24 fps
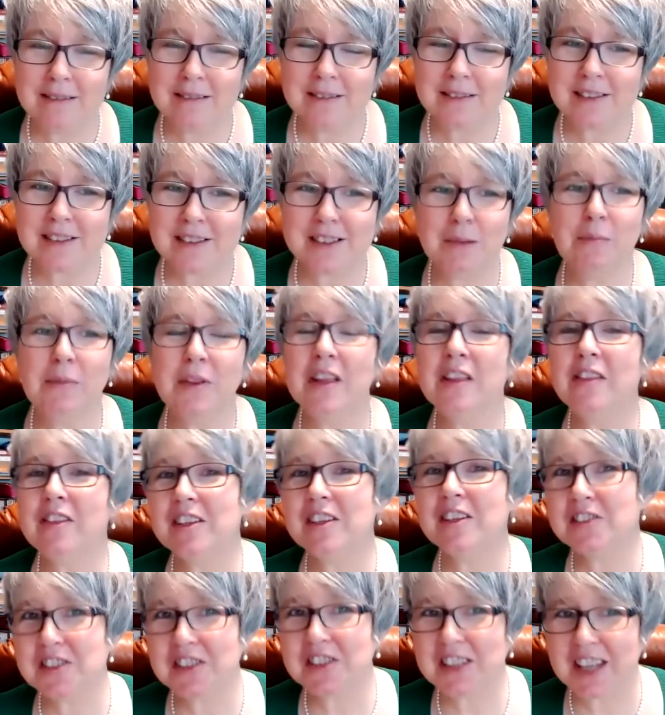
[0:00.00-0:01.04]
something
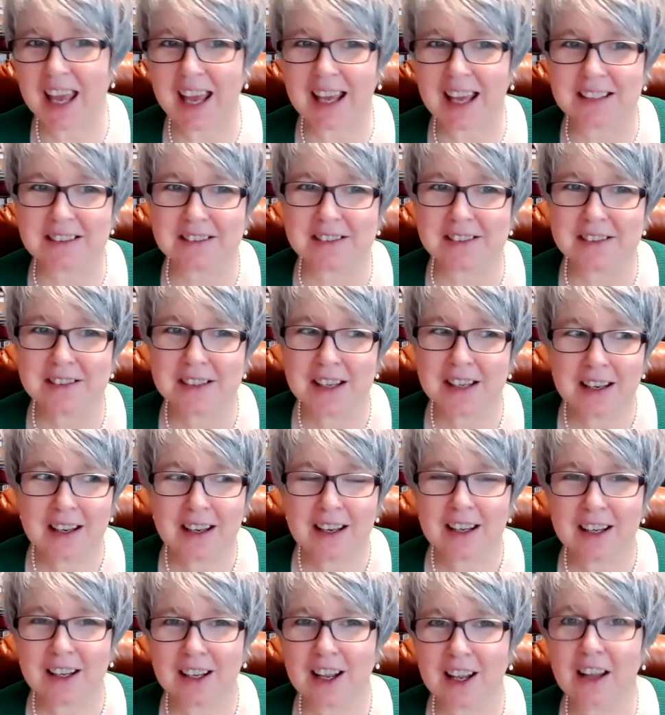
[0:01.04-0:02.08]
that scans,
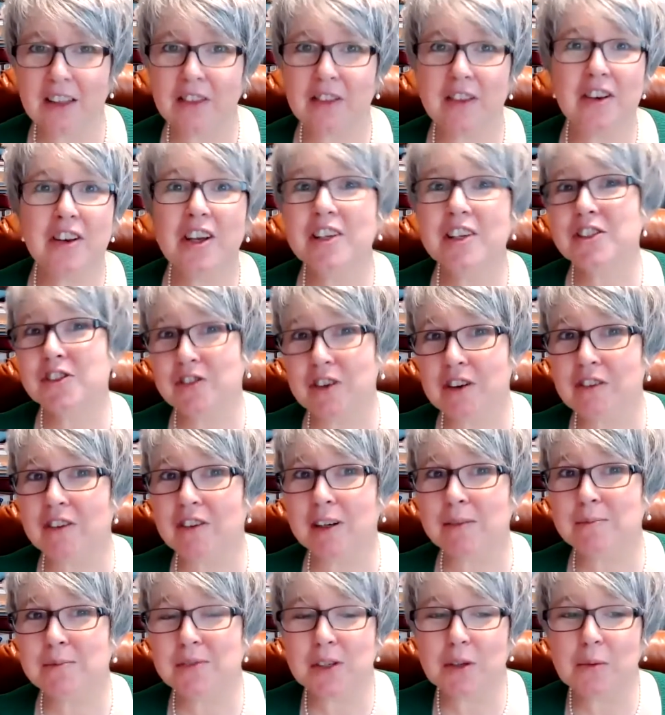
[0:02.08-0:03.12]
like the nursery
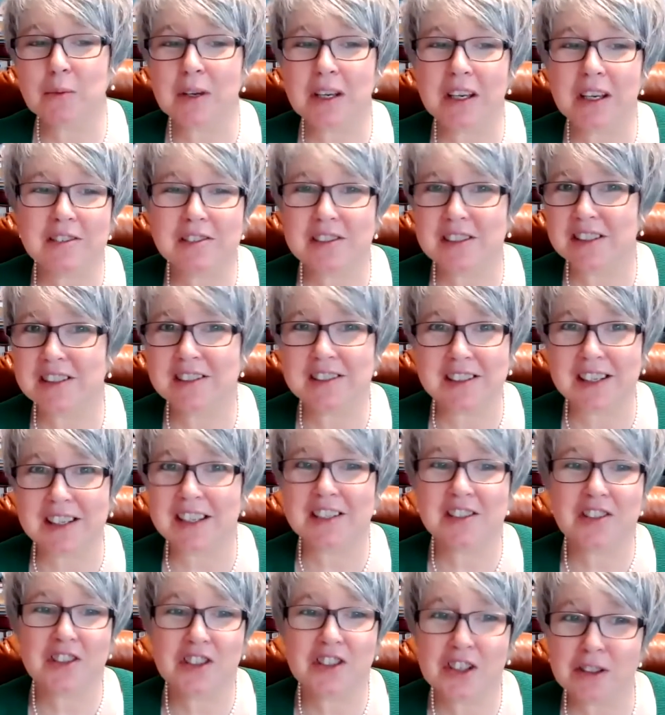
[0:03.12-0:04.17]
rhymes that we used to
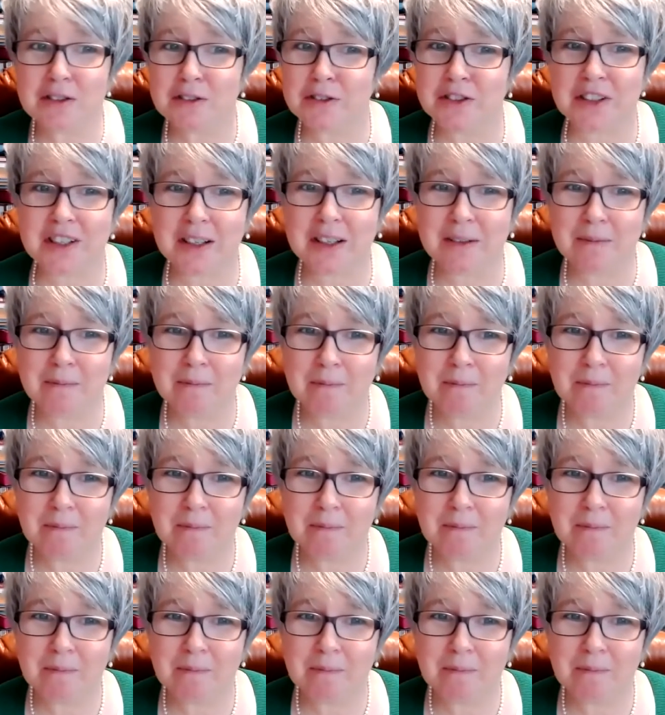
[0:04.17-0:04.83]
sing as children.